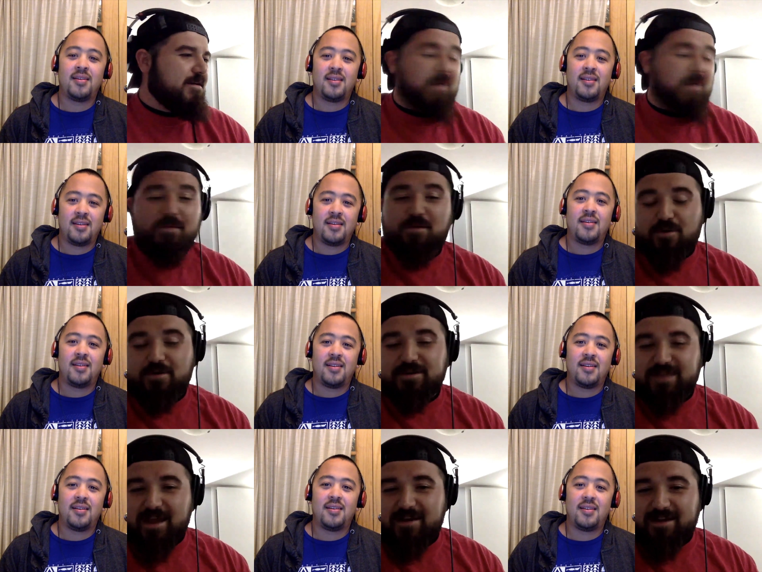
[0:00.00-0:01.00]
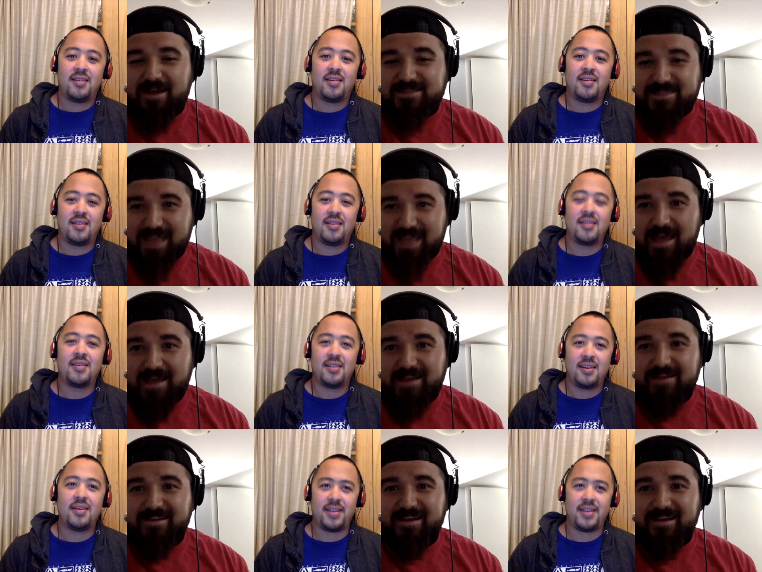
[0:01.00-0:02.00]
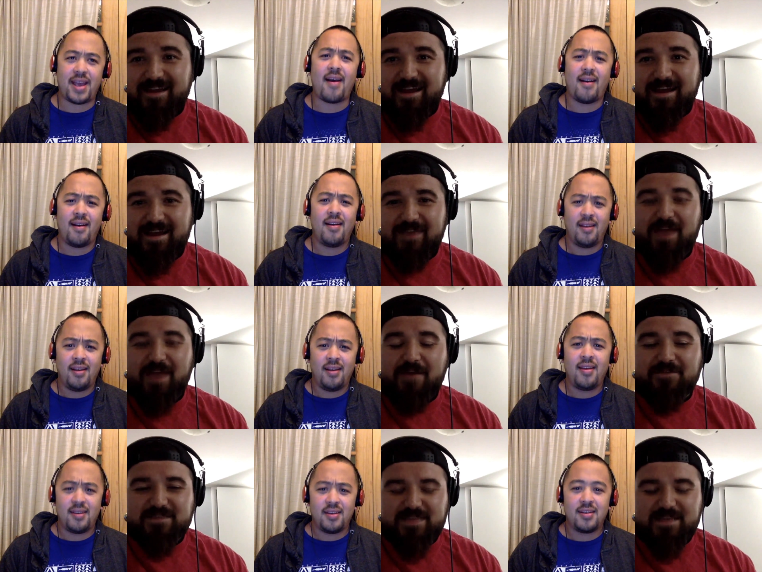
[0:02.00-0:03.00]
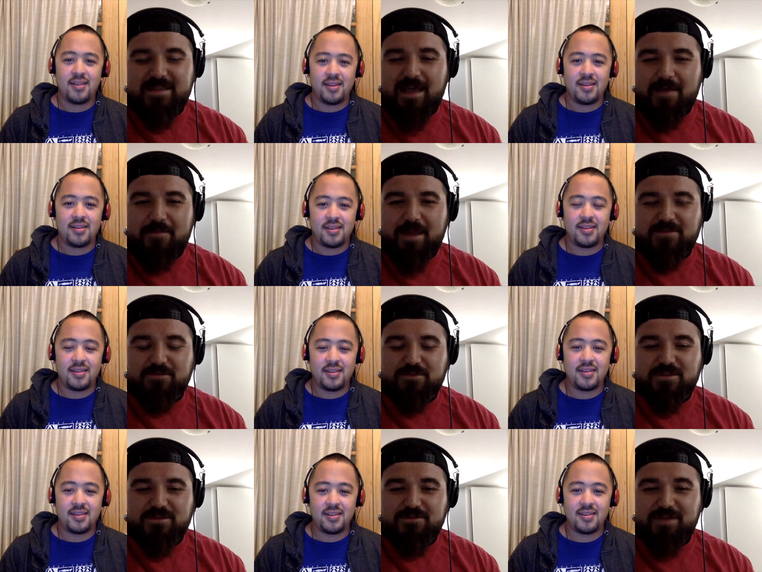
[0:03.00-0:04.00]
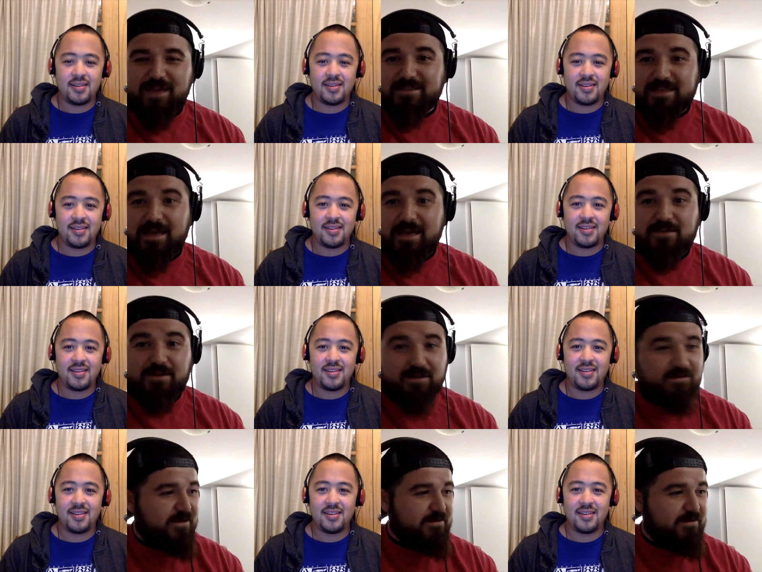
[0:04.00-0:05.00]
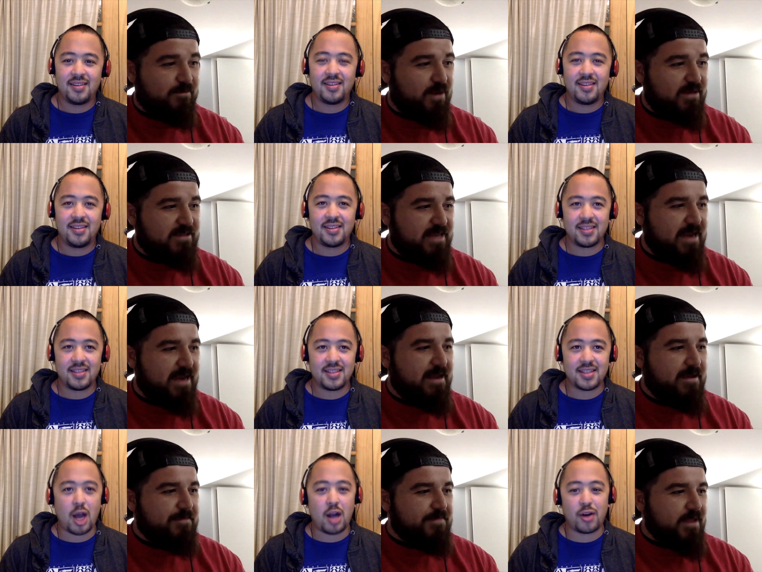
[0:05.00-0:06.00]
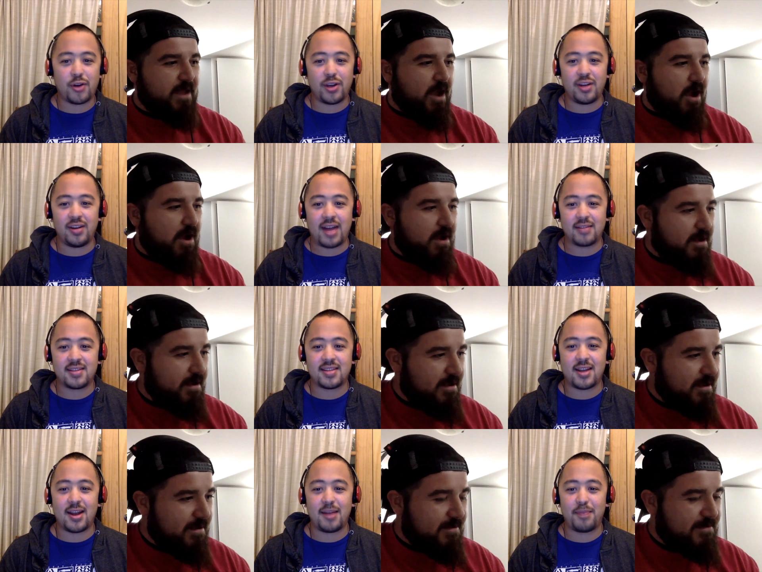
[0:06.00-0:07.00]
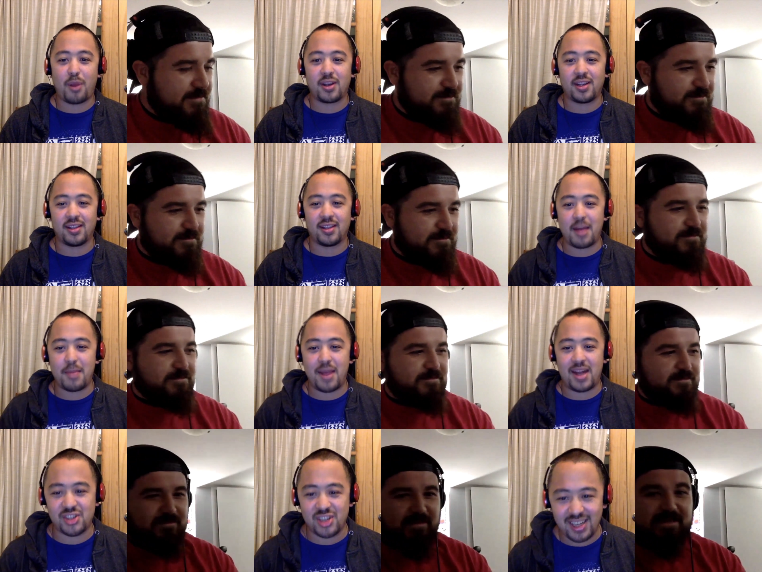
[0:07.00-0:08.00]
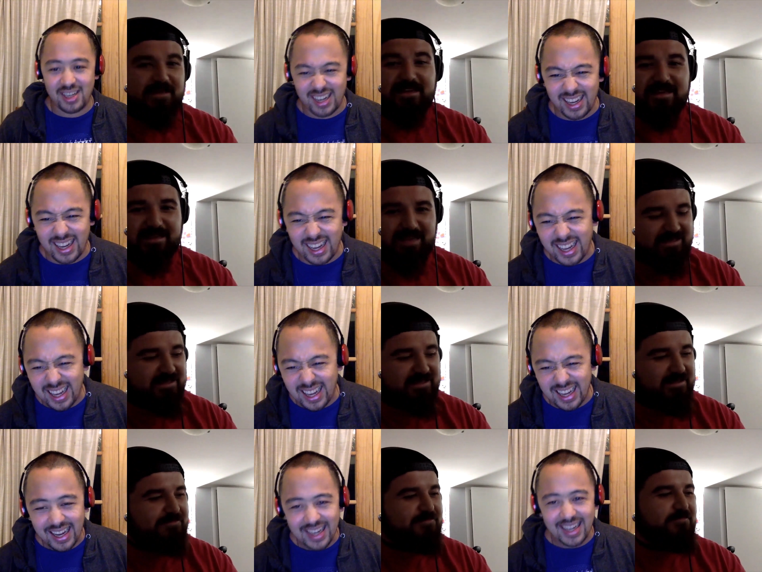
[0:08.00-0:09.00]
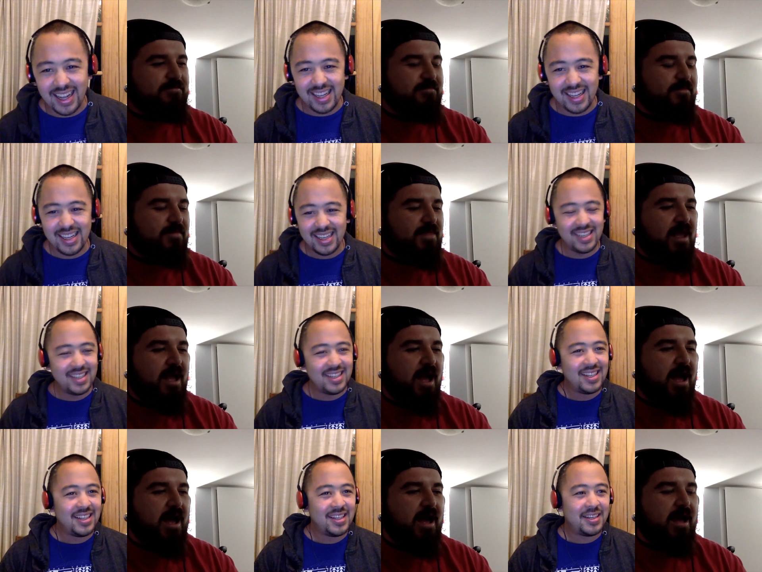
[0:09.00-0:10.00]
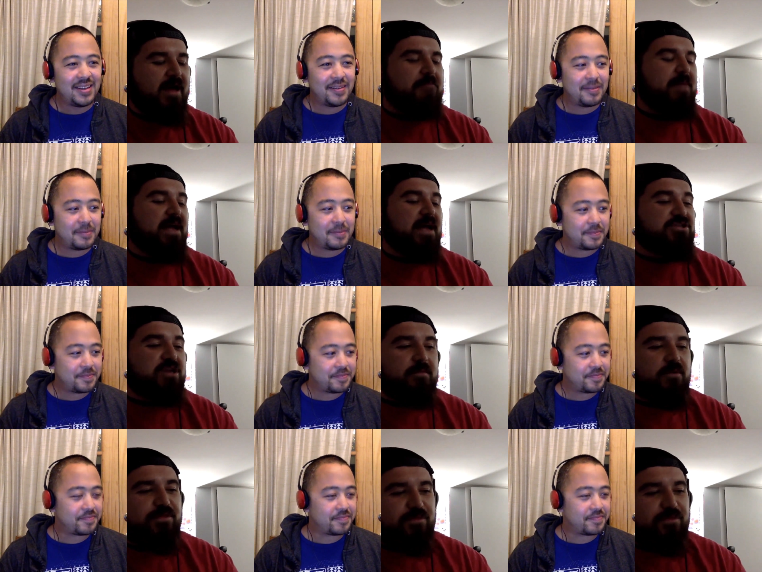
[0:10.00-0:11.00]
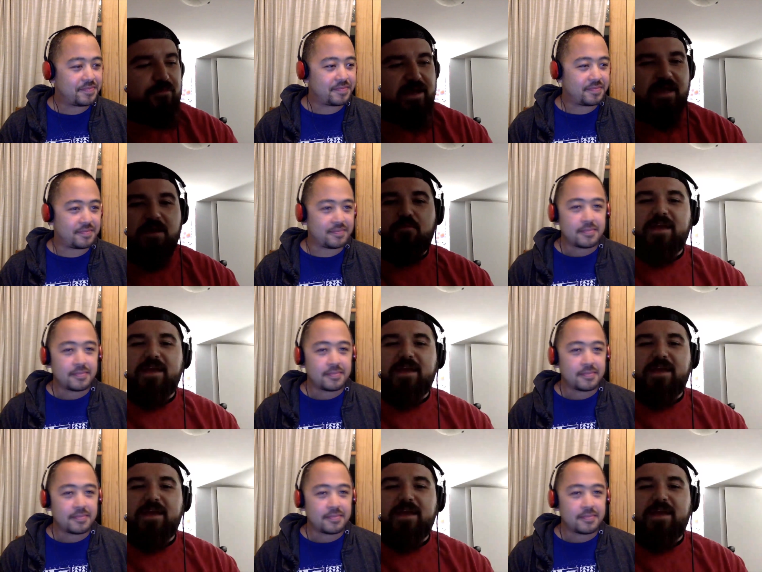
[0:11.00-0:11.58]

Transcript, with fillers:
Speaker 1: Maybe throwing down outside. Yeah. If you haven't seen that match with Suzuki outside, you need to fucking watch that.
Speaker 2: It's a concrete outside parking lot match.
Speaker 1: Yes. Match number 3,